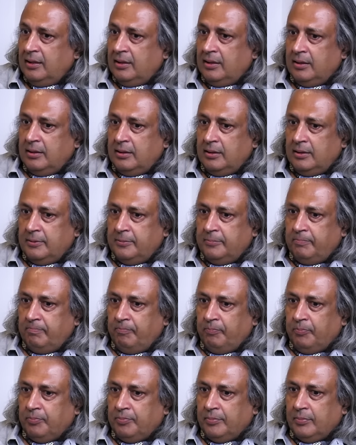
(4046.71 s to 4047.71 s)

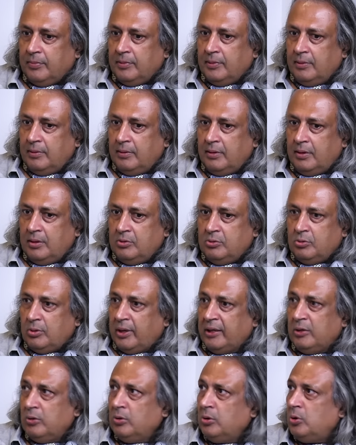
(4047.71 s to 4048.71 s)
so
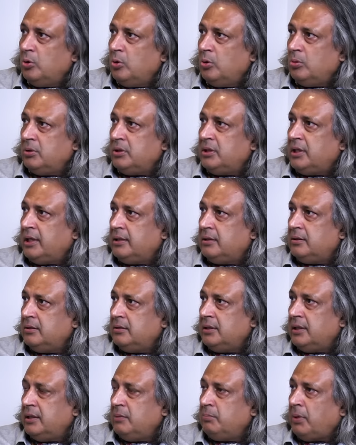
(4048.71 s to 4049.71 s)
I don't know that
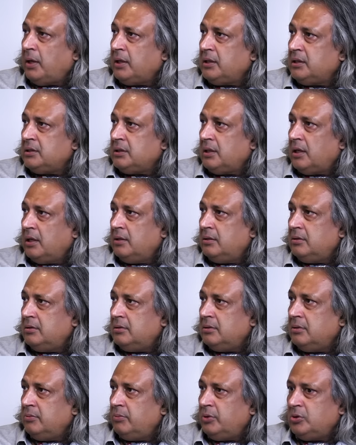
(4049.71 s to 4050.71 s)
in
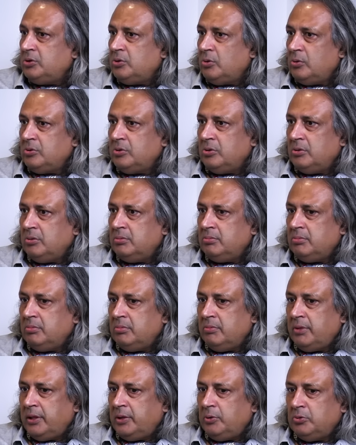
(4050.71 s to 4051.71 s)
Pakistan, because also
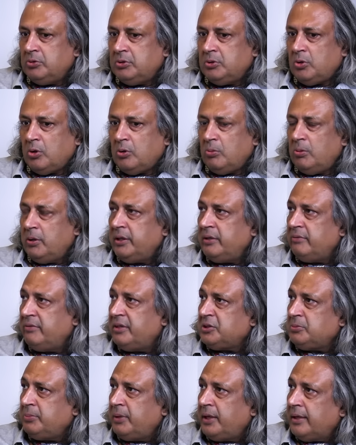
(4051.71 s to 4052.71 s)
when you talk about
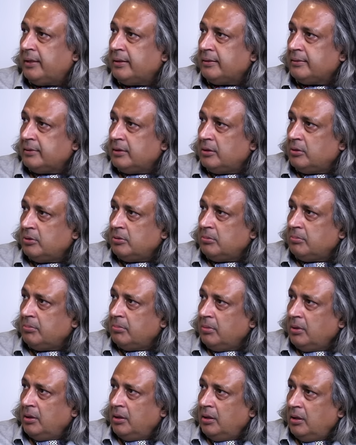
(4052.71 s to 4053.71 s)
investment, you know,
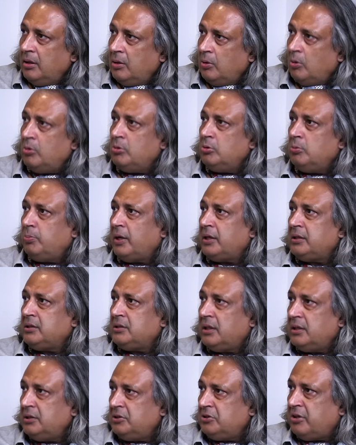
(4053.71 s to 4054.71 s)
although
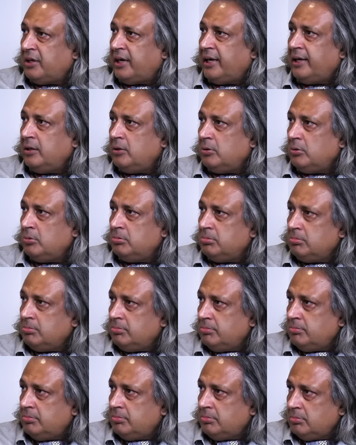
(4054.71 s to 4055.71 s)
Pakistan is trying to
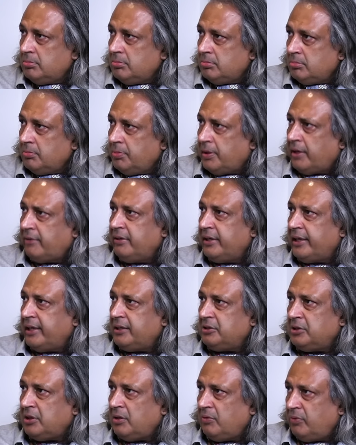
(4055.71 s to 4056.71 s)

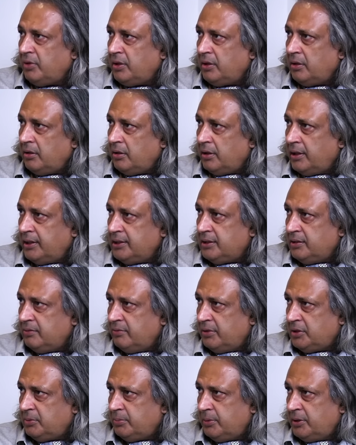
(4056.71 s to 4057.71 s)
privatize stuff and raise
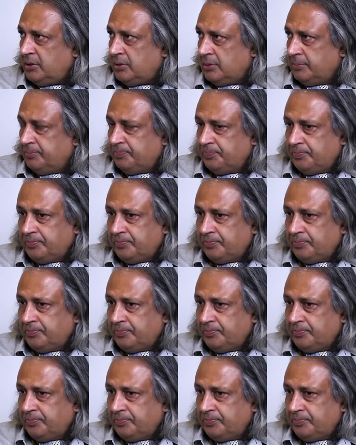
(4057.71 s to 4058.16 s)
investments,